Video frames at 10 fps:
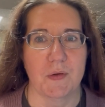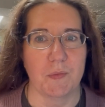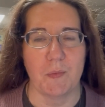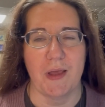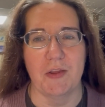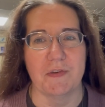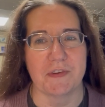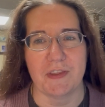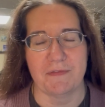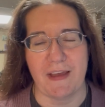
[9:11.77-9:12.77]
well over
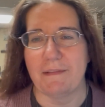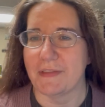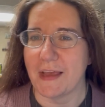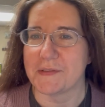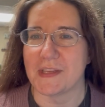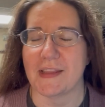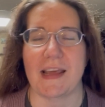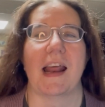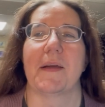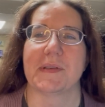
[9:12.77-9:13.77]
the 5,000
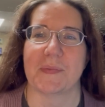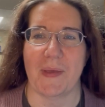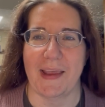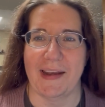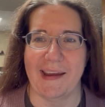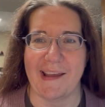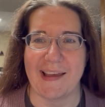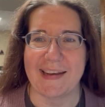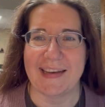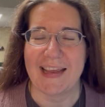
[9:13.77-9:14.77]
that I was planning
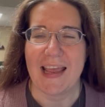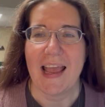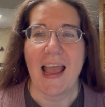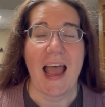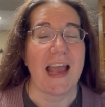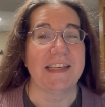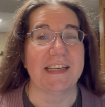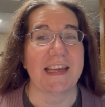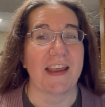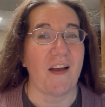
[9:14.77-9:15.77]
on. I
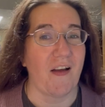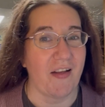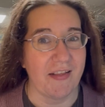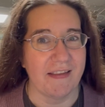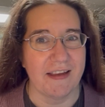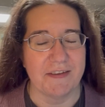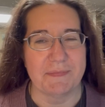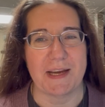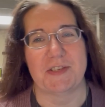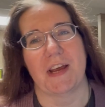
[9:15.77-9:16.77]
did get all of
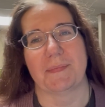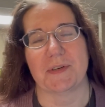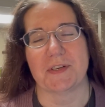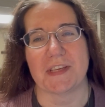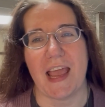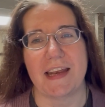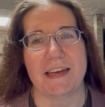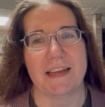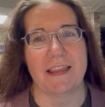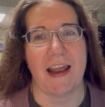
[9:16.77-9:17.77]
my chapters
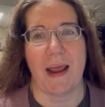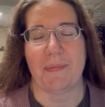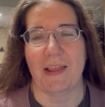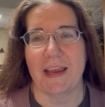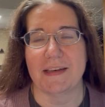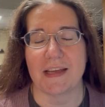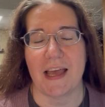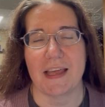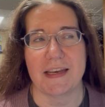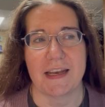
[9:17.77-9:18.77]
edited that I planned
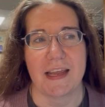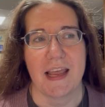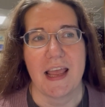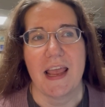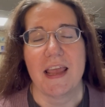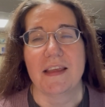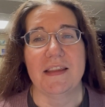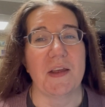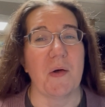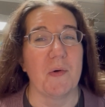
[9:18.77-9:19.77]
on.
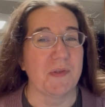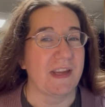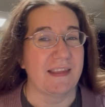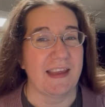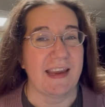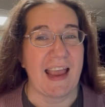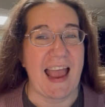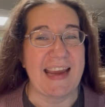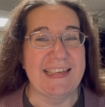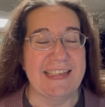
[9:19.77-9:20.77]
The only thing
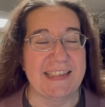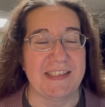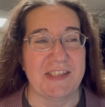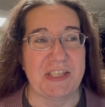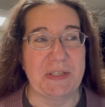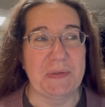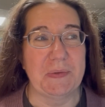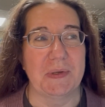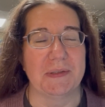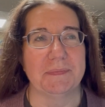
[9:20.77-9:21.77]
I didn't
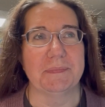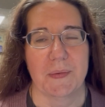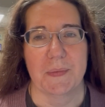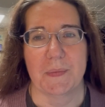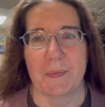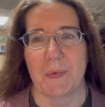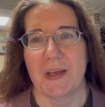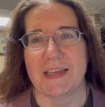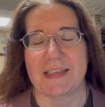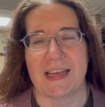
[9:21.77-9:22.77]
do
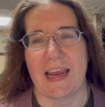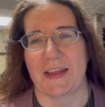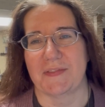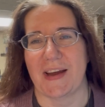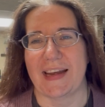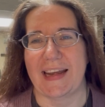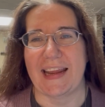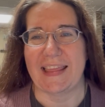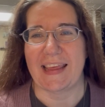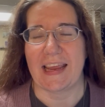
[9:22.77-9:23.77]
was handwrite
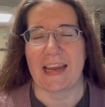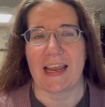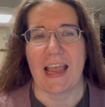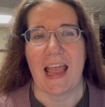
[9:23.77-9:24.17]
anything.